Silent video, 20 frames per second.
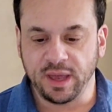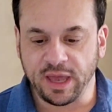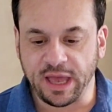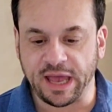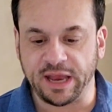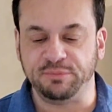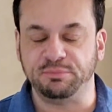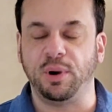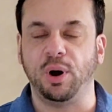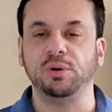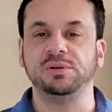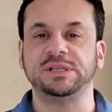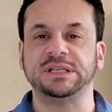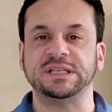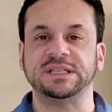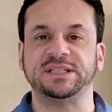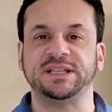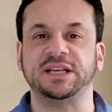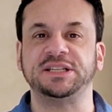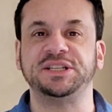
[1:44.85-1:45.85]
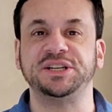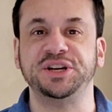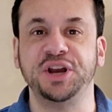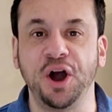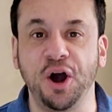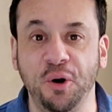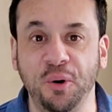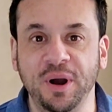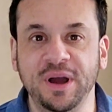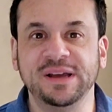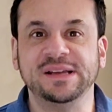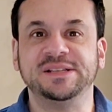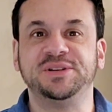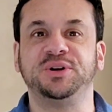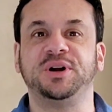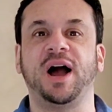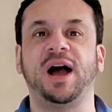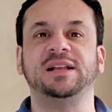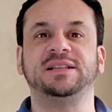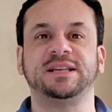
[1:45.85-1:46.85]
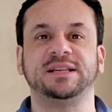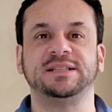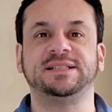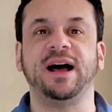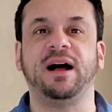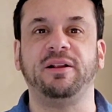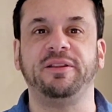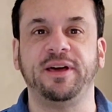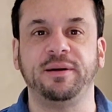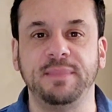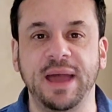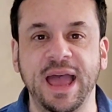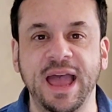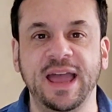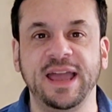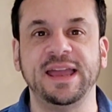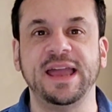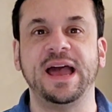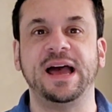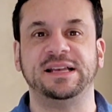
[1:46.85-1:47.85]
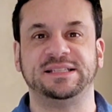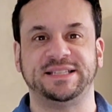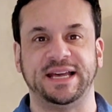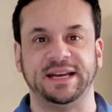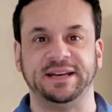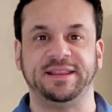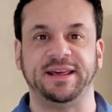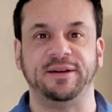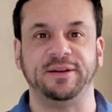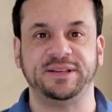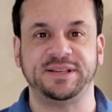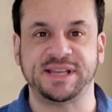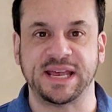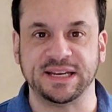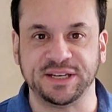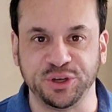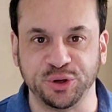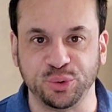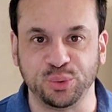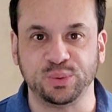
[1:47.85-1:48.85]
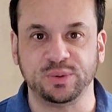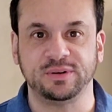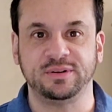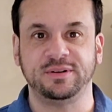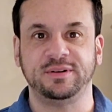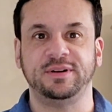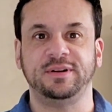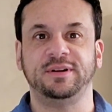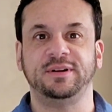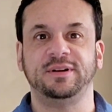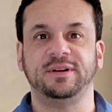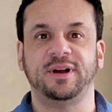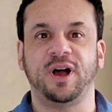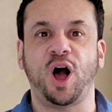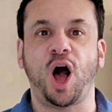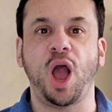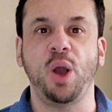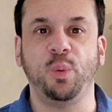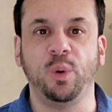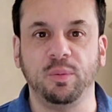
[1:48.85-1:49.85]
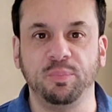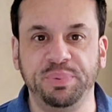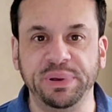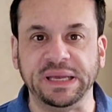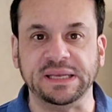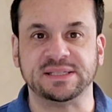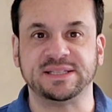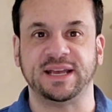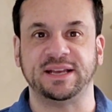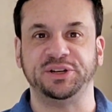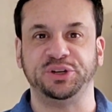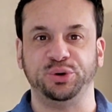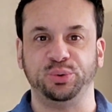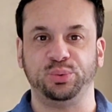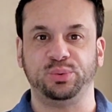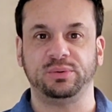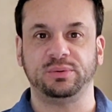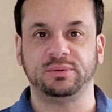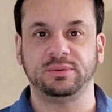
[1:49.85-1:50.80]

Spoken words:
And Moses doesn't know. So God says, tell them Eheyeh sent you. I will be sent you.